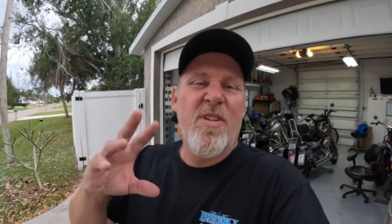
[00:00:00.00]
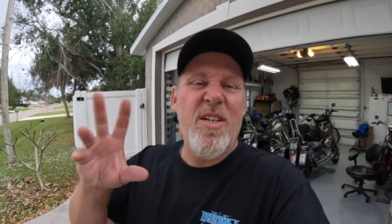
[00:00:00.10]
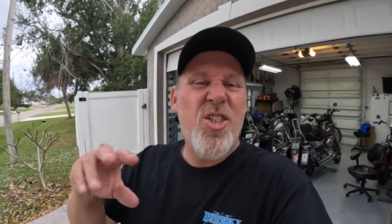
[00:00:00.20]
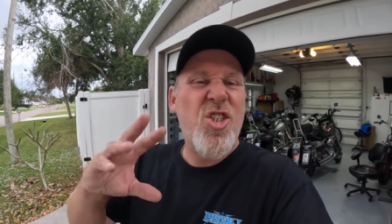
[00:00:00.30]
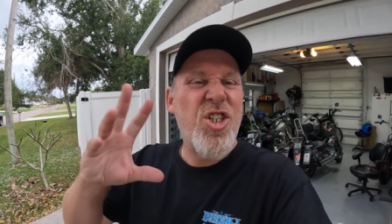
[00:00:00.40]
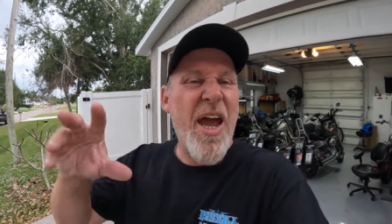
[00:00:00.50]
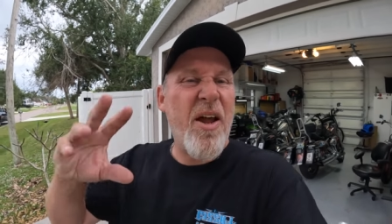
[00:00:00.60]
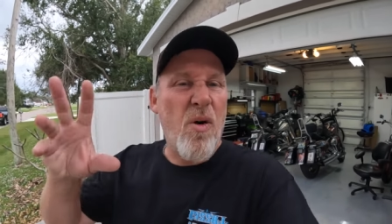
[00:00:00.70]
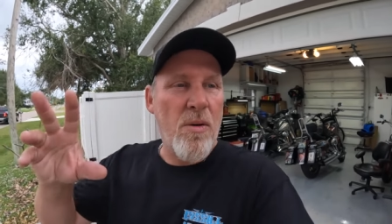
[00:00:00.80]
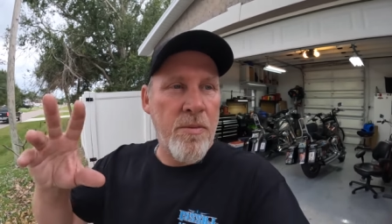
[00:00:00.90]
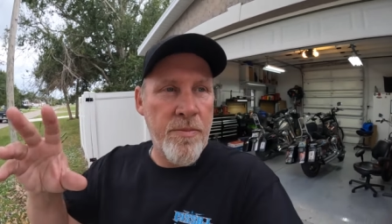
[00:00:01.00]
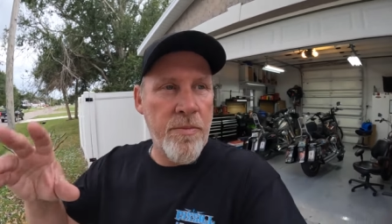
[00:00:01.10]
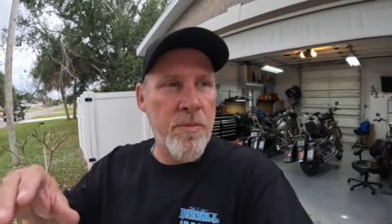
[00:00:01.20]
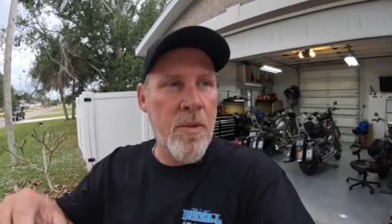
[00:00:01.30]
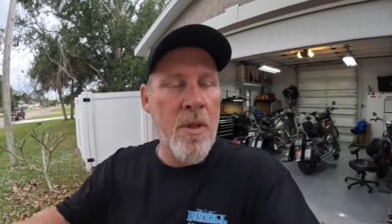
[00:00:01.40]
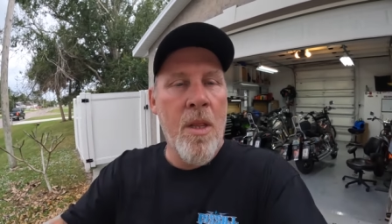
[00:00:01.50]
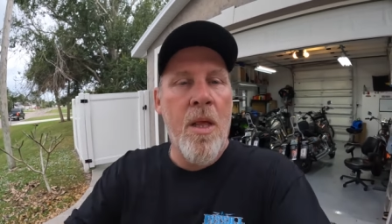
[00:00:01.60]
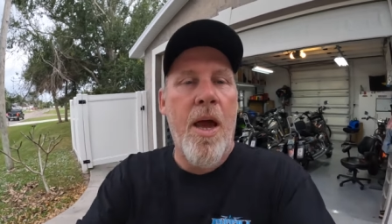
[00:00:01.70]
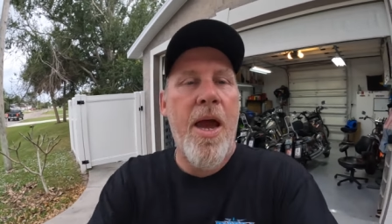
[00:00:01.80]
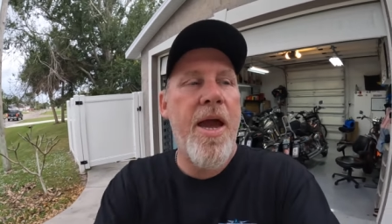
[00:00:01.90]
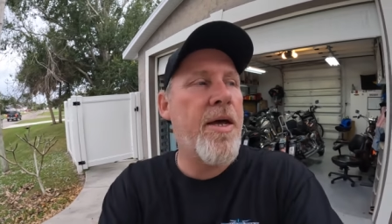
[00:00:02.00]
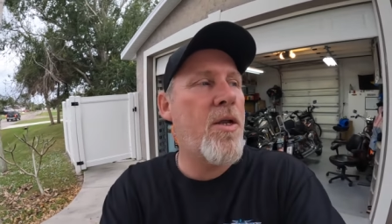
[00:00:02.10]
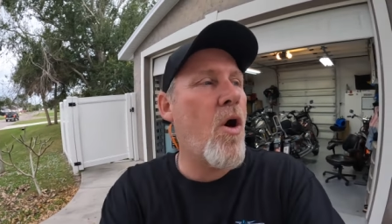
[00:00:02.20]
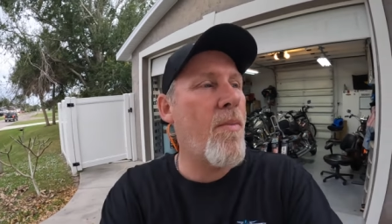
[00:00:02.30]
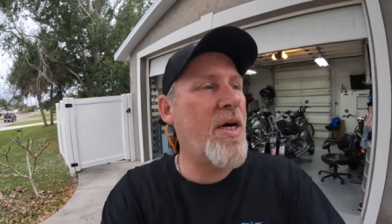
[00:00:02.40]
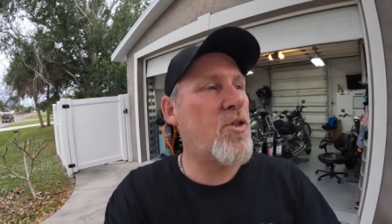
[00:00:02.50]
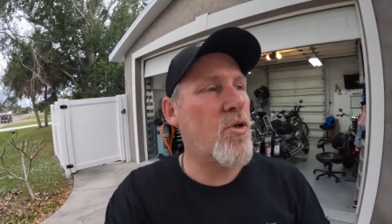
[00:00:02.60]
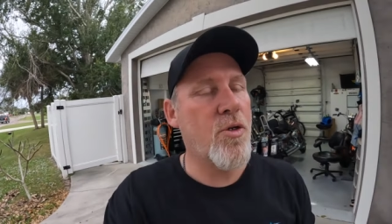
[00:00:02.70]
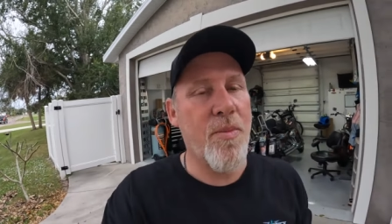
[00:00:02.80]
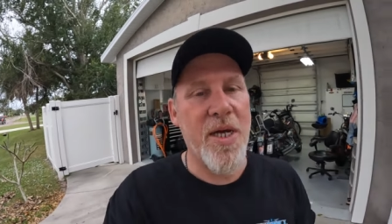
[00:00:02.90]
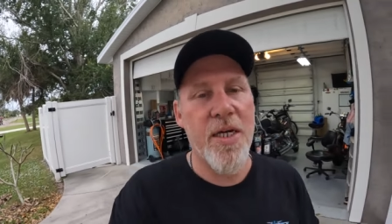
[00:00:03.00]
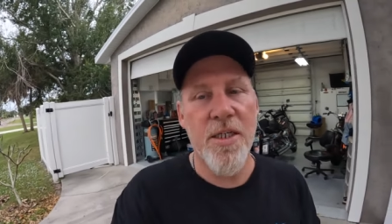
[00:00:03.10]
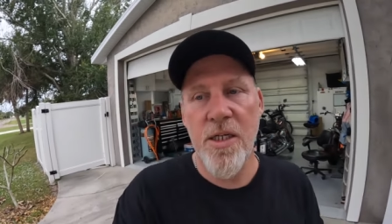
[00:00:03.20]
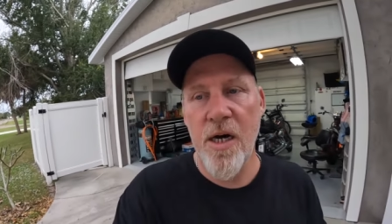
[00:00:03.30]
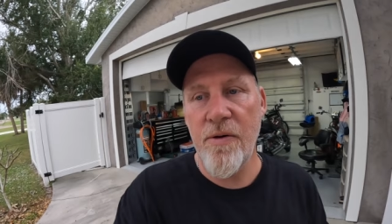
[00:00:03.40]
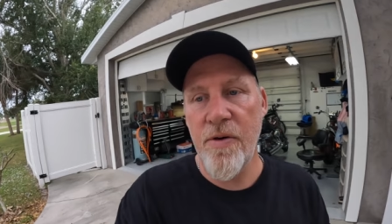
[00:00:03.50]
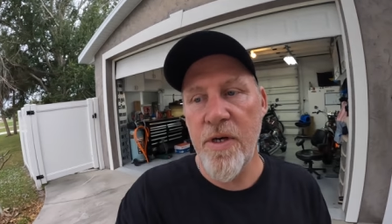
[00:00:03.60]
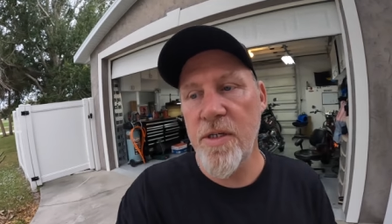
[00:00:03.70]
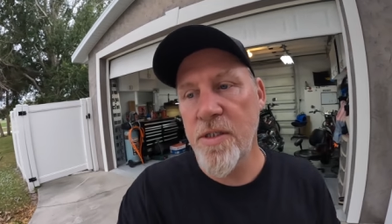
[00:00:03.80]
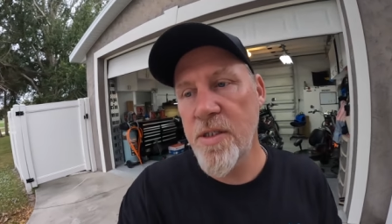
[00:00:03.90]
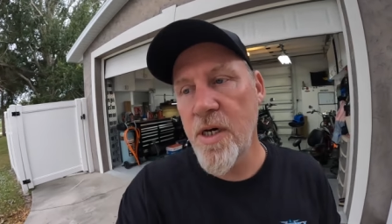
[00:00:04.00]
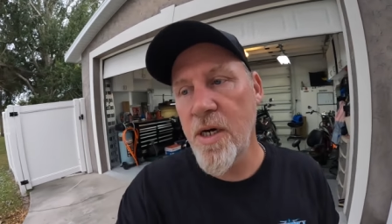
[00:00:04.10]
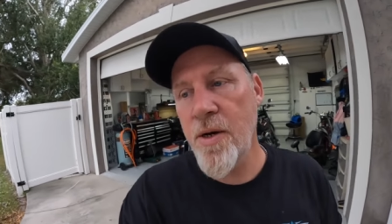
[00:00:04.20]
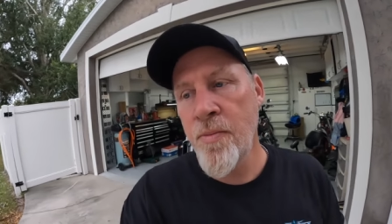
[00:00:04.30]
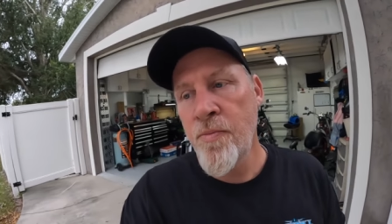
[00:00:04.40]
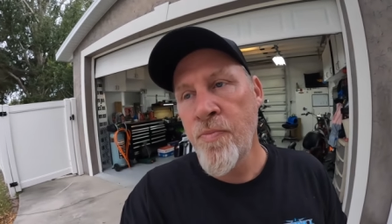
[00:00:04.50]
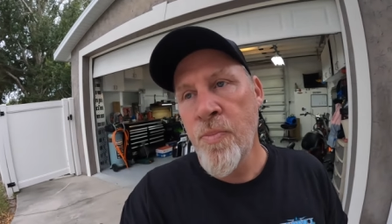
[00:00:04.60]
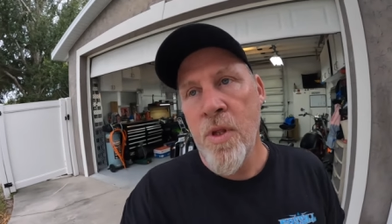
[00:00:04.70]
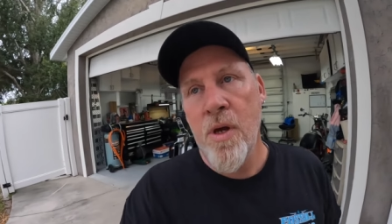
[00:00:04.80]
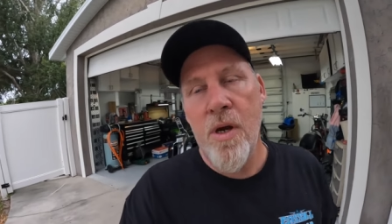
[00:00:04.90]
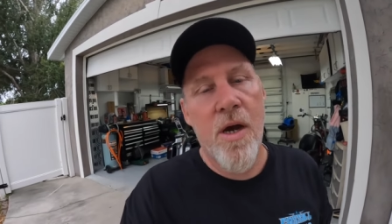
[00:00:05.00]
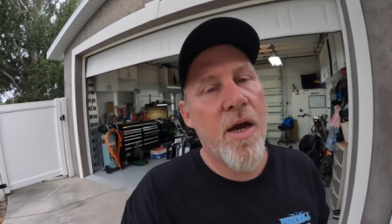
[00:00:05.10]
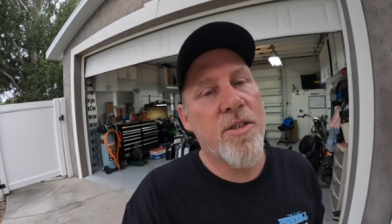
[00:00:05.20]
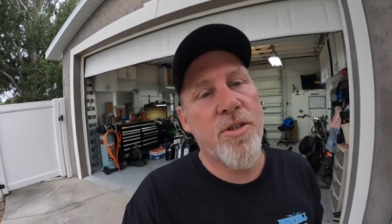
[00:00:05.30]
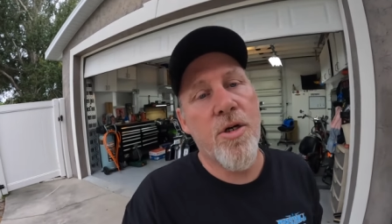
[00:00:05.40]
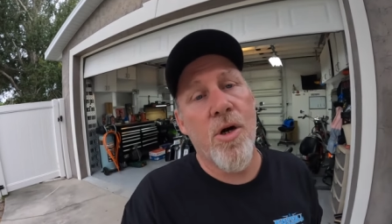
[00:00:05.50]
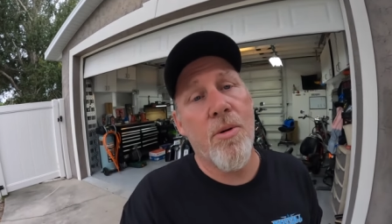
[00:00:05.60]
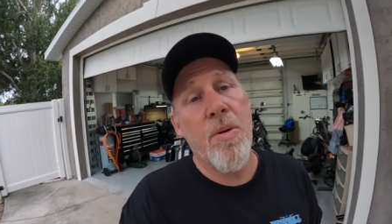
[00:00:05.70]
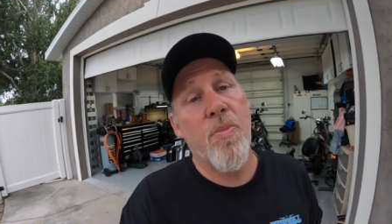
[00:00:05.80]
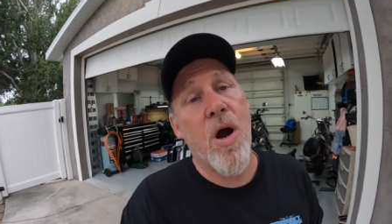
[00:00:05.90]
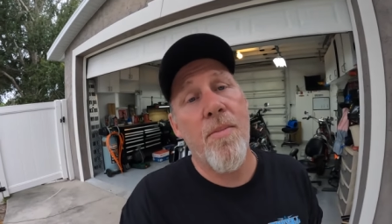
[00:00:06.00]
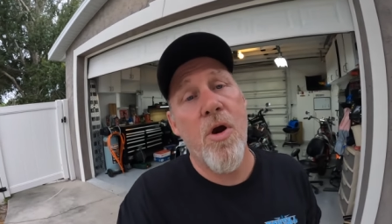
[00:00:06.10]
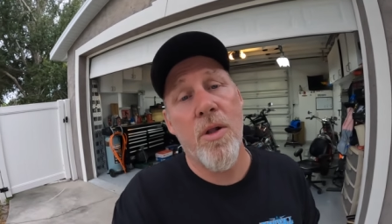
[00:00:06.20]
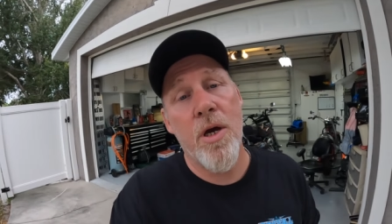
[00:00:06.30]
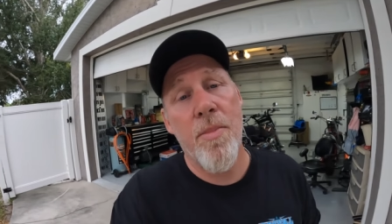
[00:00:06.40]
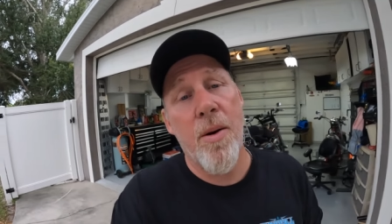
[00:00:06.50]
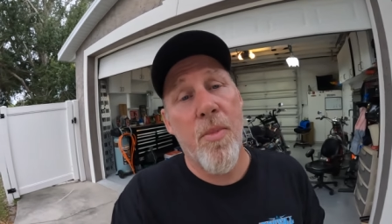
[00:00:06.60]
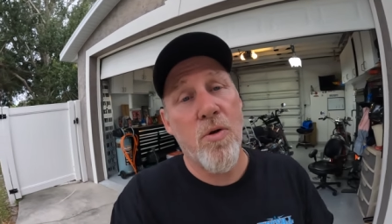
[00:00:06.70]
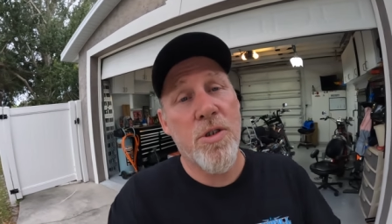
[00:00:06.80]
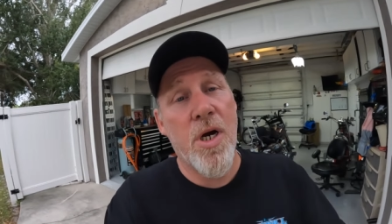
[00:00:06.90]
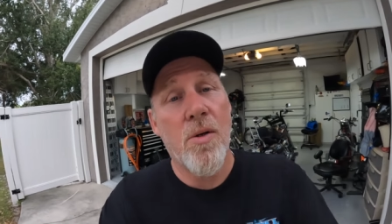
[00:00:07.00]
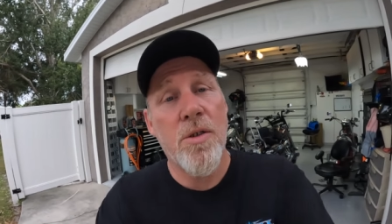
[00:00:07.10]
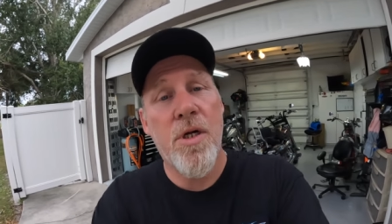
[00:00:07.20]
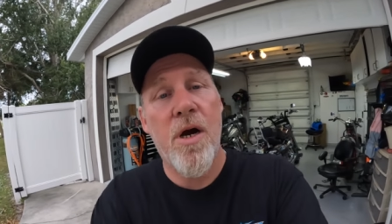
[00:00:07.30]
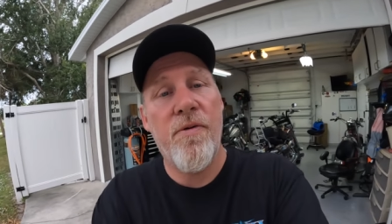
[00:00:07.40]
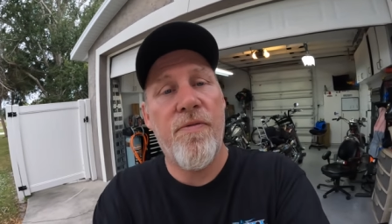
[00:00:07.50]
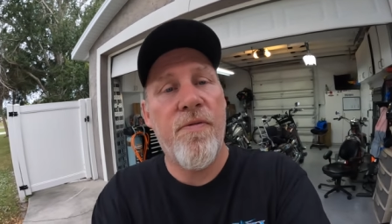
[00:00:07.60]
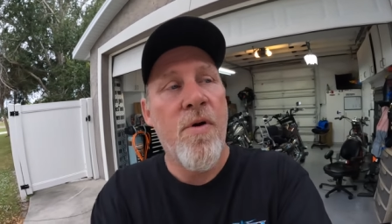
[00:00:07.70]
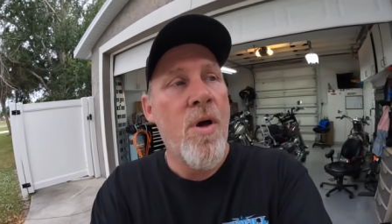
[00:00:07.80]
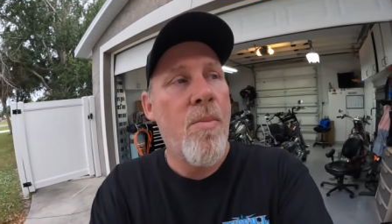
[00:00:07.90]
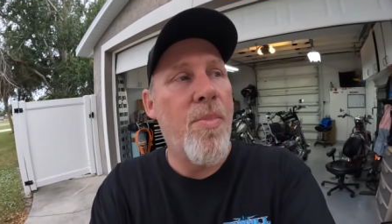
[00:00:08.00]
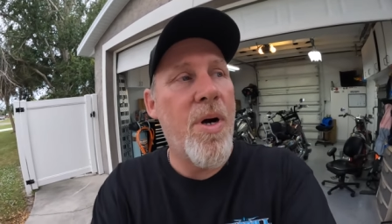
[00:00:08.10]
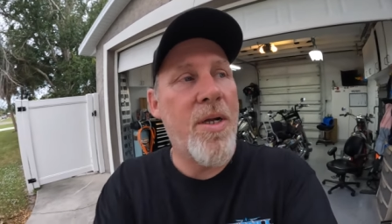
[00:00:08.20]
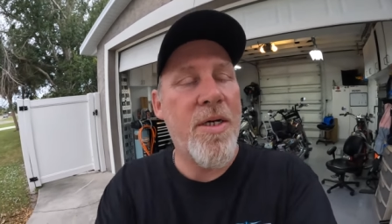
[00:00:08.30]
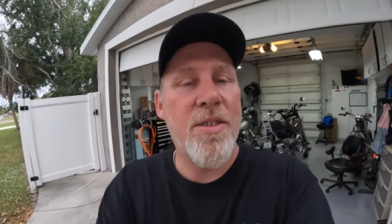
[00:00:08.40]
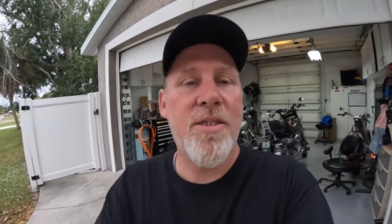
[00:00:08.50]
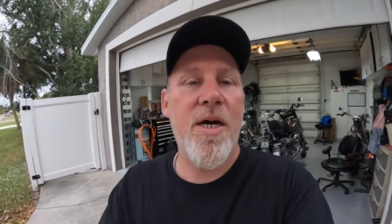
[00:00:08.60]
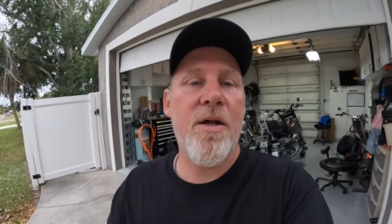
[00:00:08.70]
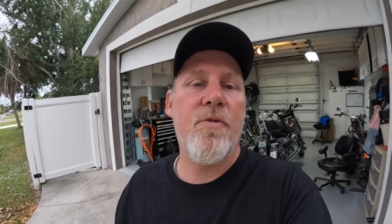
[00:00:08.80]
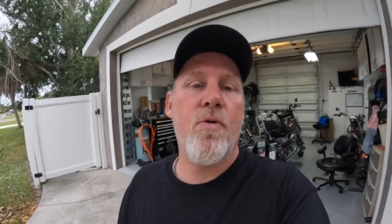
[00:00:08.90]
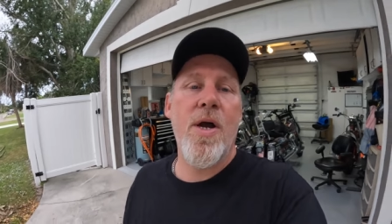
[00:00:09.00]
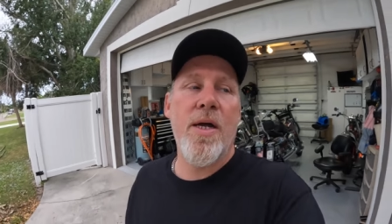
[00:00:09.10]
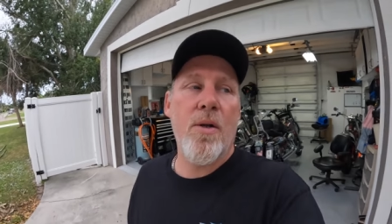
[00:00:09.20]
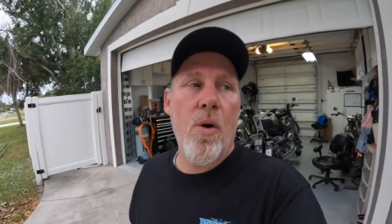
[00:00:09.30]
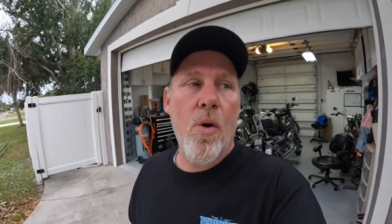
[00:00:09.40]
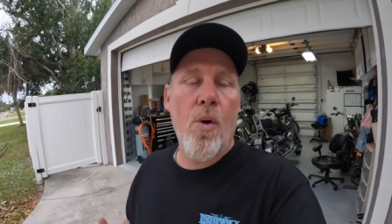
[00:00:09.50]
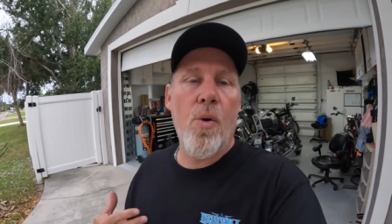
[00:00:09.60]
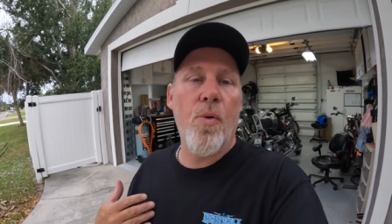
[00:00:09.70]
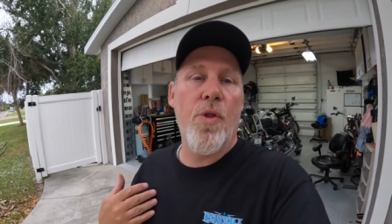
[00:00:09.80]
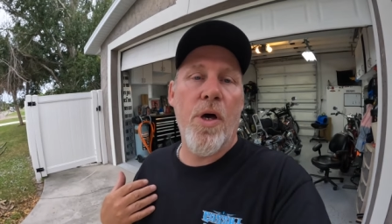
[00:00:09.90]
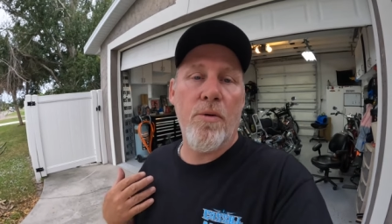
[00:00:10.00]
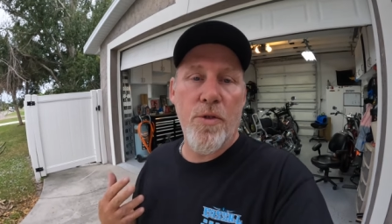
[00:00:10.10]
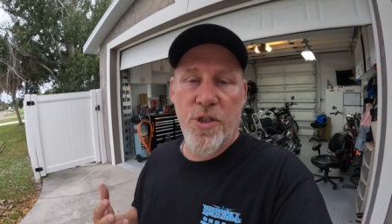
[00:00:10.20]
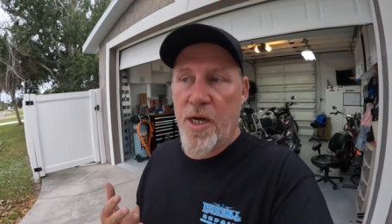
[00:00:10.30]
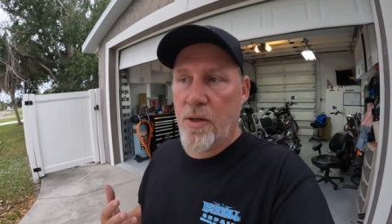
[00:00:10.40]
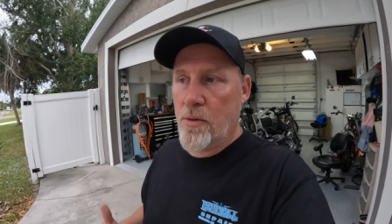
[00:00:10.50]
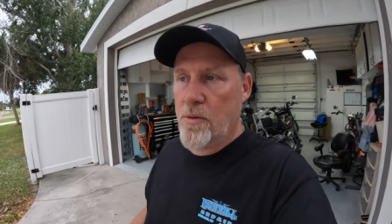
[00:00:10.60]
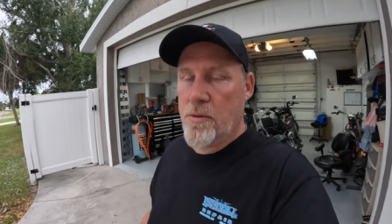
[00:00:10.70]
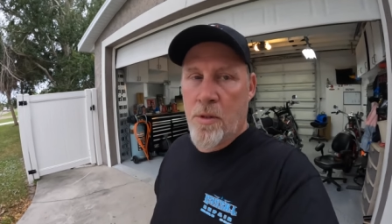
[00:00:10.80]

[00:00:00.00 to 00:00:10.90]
this channel and all my social media stuff is uh, it's still going to be primarily about motorcycle stuff, but instead of creating a whole nother channel